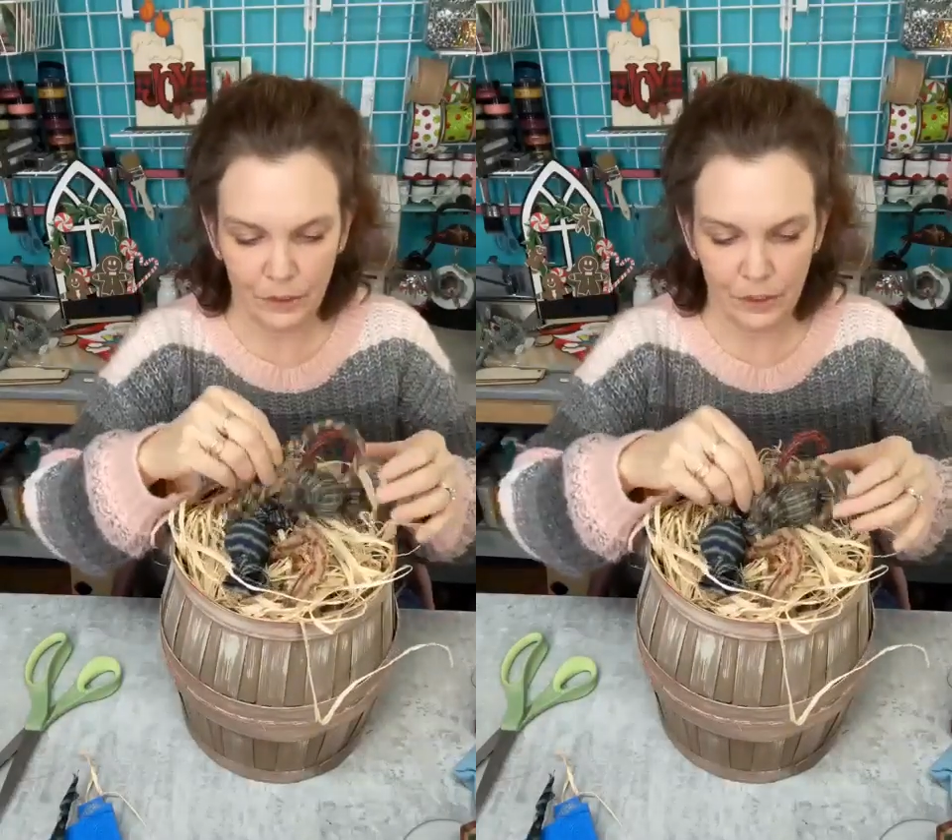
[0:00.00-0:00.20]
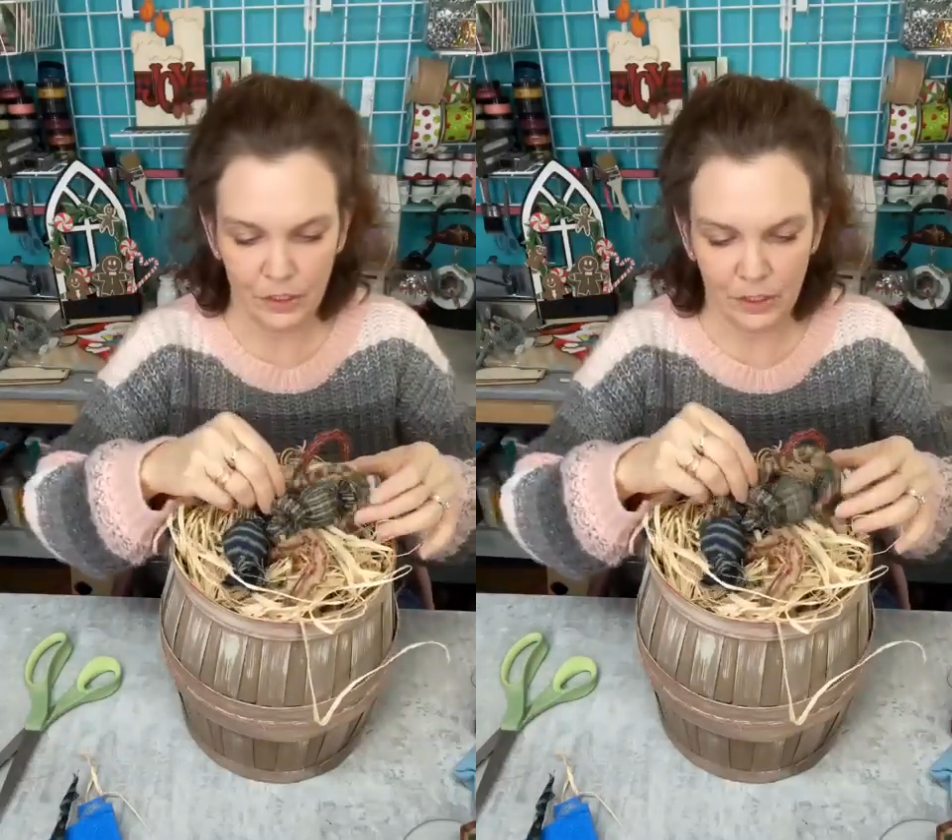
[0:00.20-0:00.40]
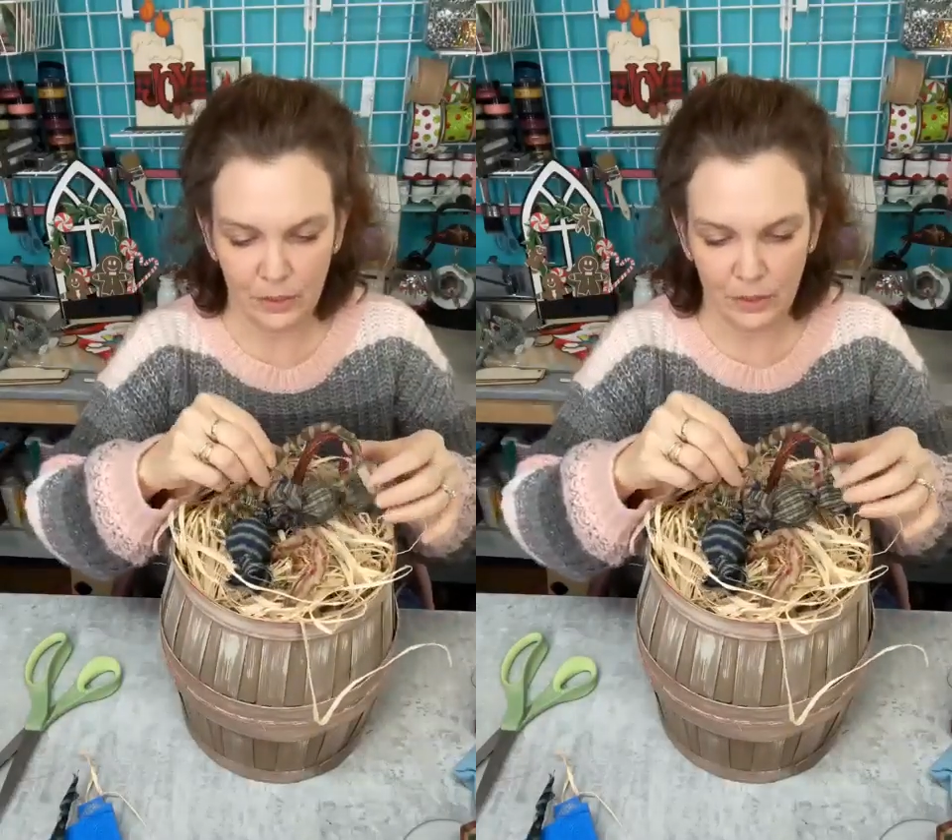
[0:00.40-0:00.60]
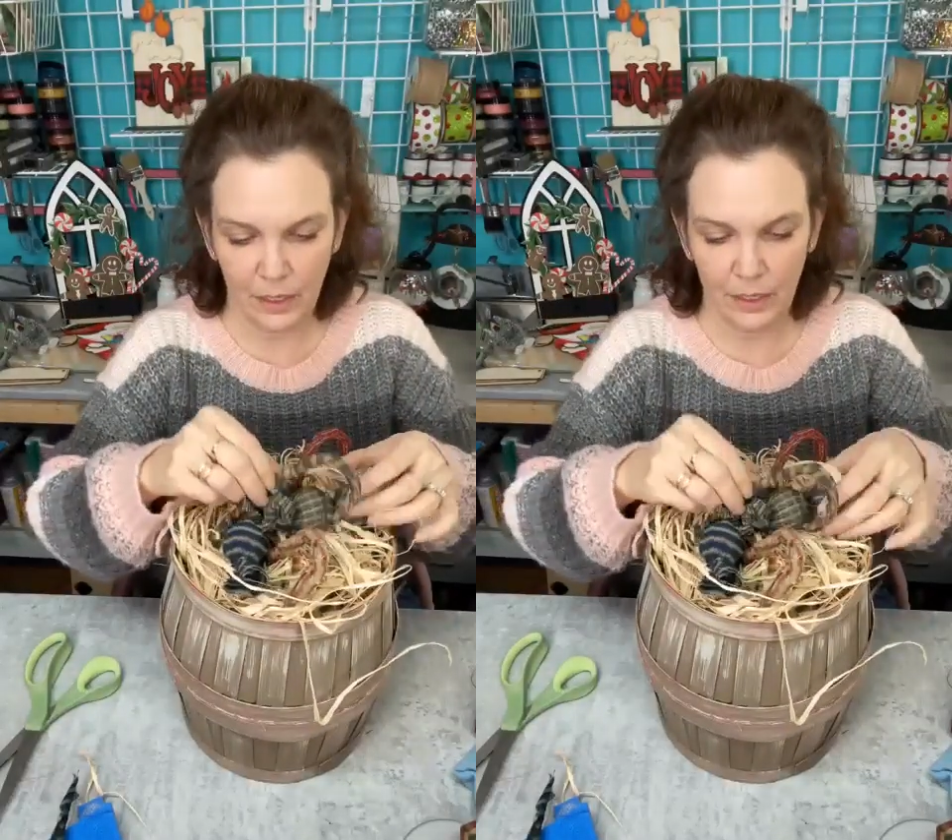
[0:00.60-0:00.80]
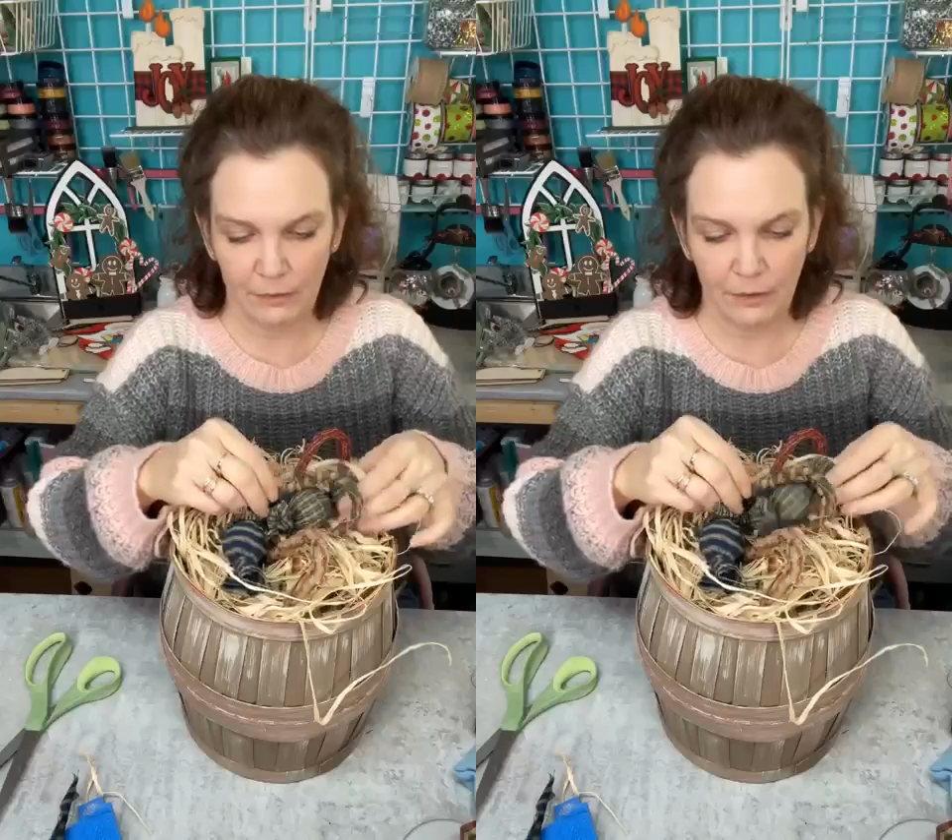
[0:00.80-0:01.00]
Just
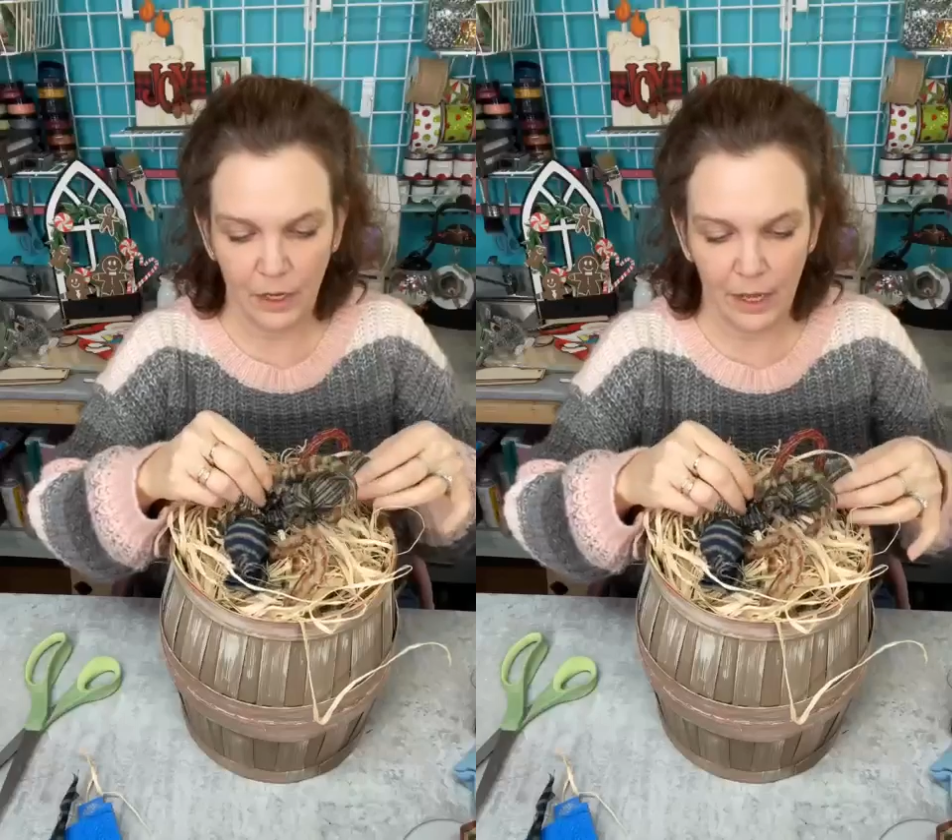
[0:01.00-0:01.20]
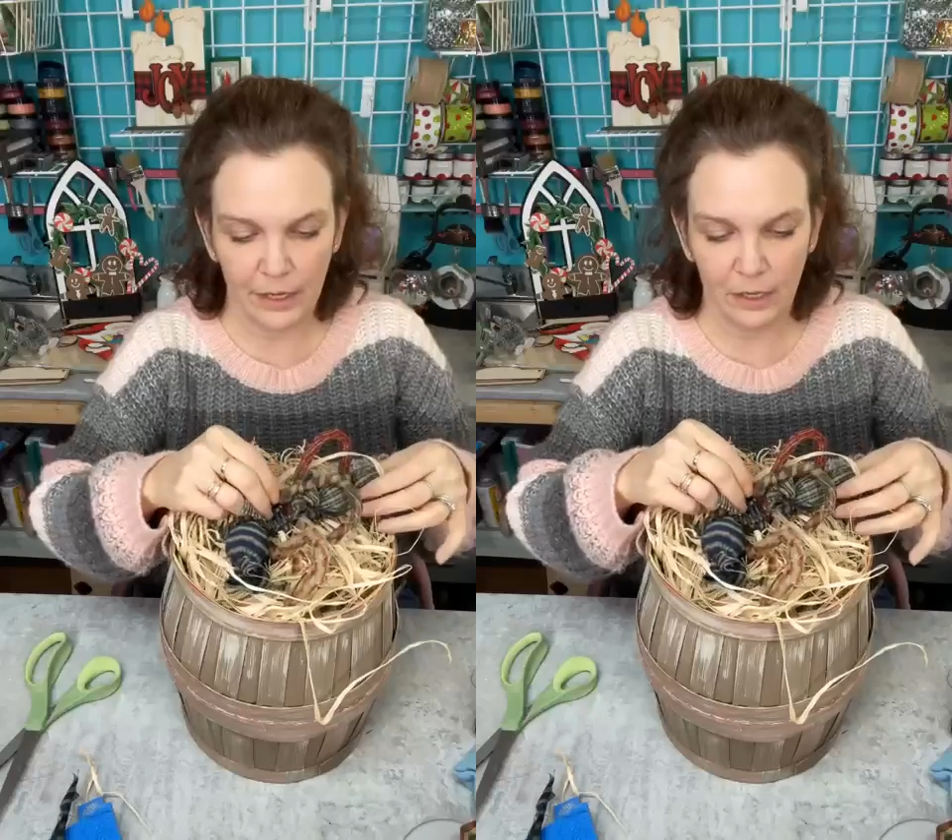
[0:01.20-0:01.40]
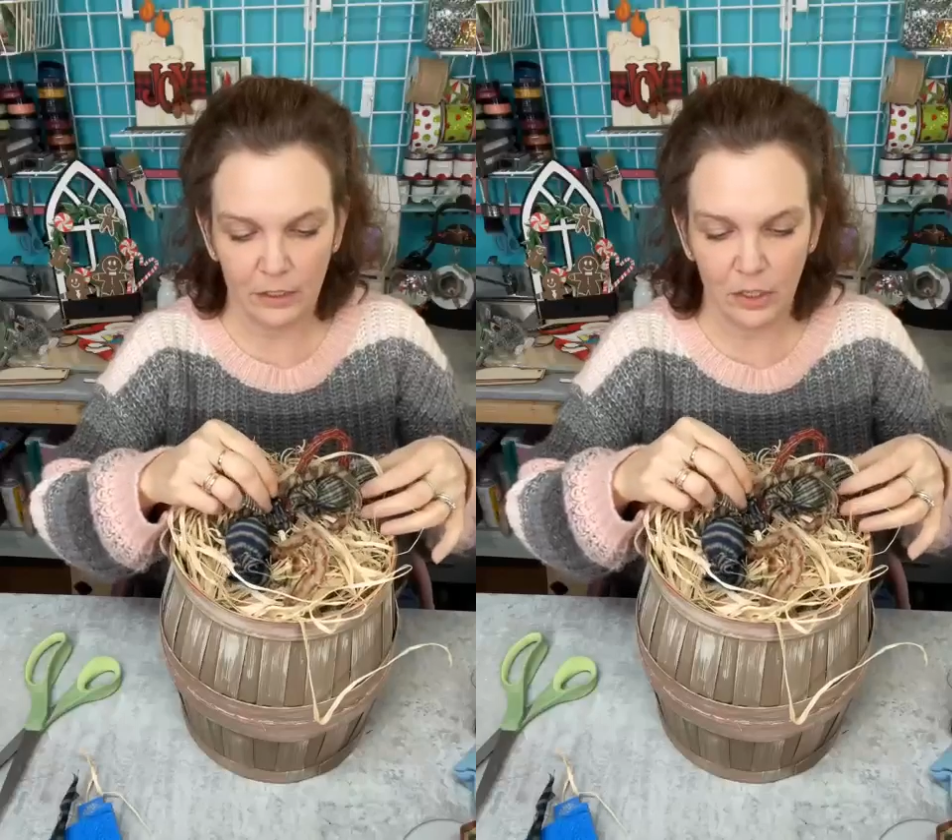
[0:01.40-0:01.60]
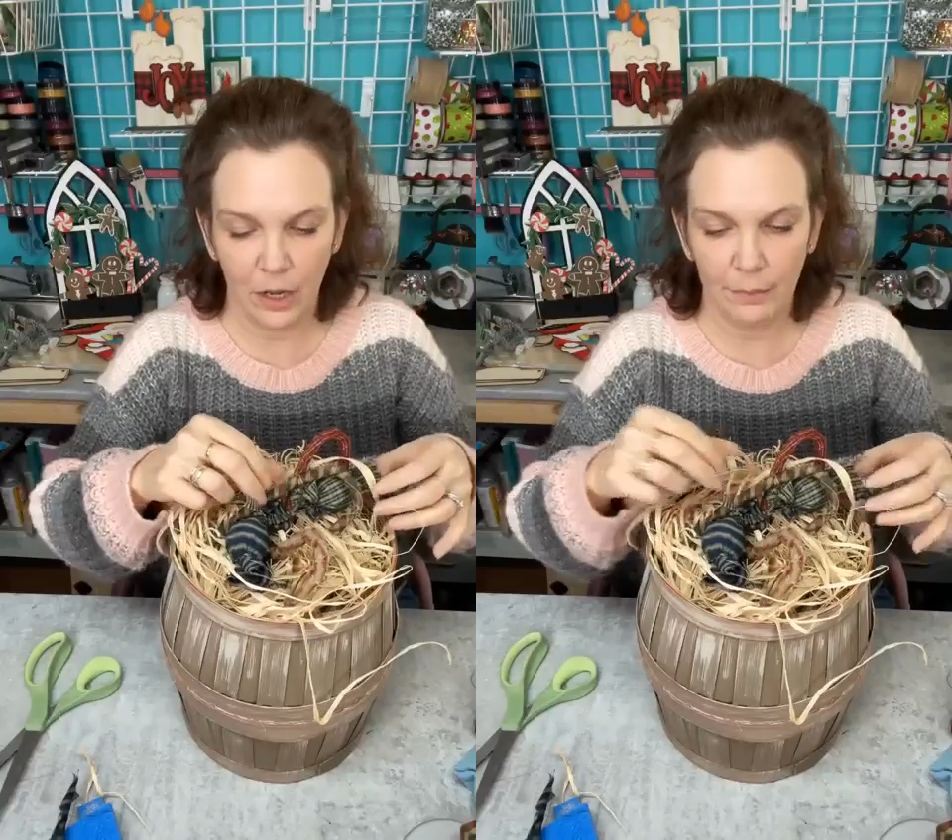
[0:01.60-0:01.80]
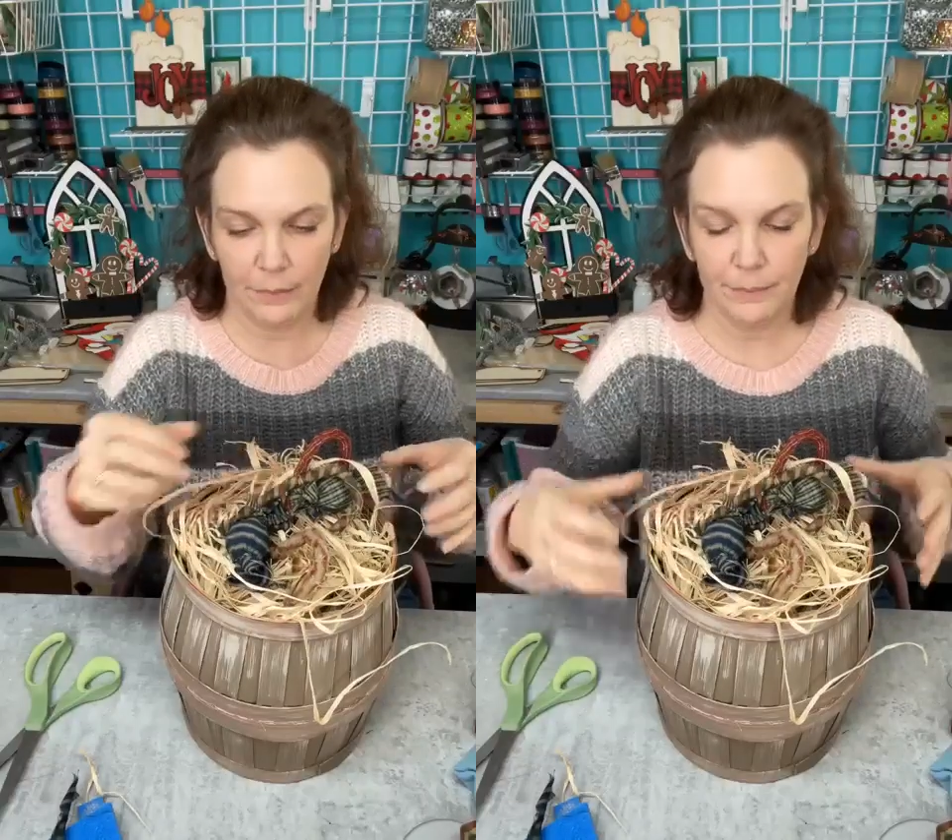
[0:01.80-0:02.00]
kind of lie it on
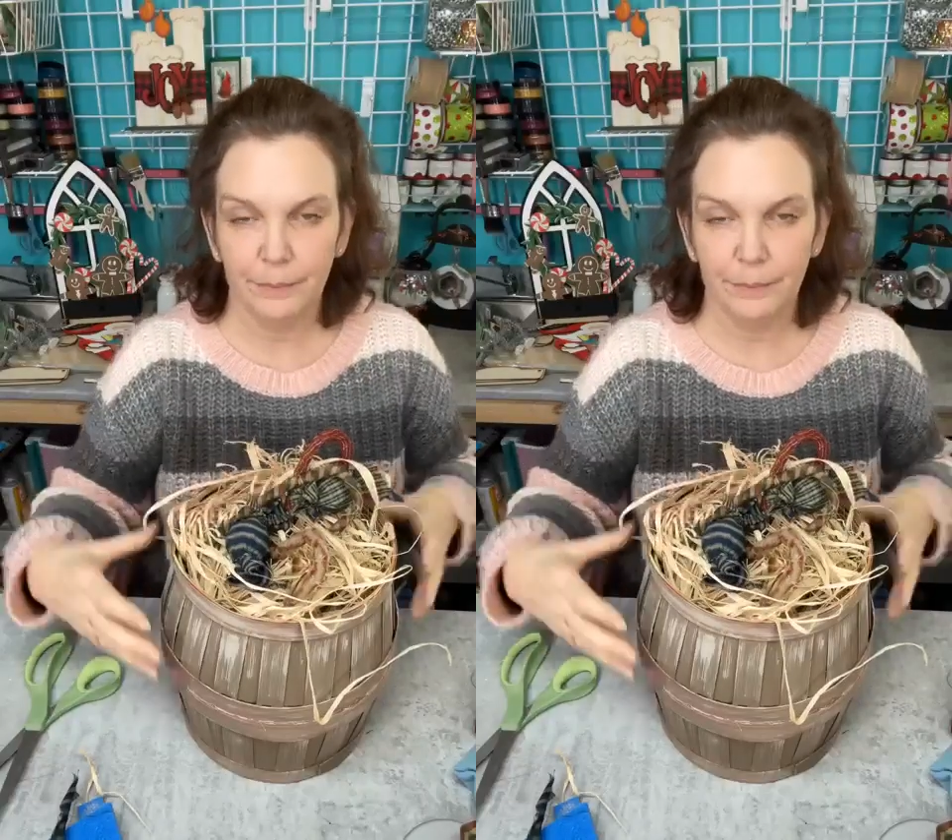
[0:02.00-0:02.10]
top.